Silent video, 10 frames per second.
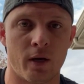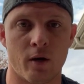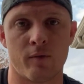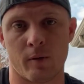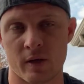
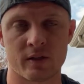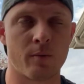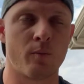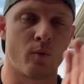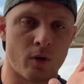Now, if I mess
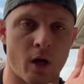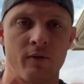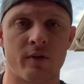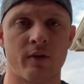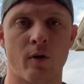up, well,
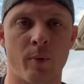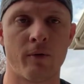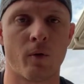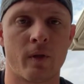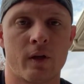obviously I'll pay
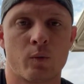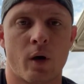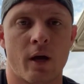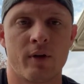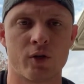for it, and that's
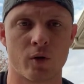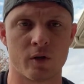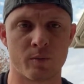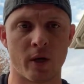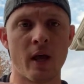why I have insurance. But